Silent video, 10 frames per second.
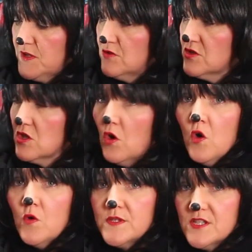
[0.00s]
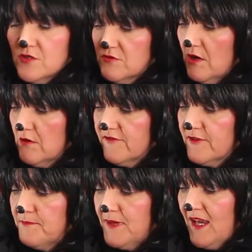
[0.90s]
but you should always stroke
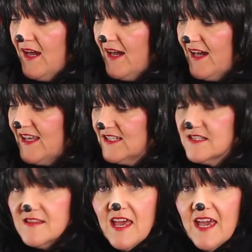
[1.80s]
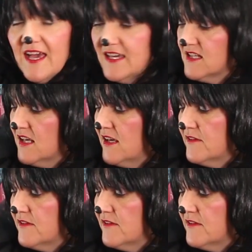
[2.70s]
from behind the head.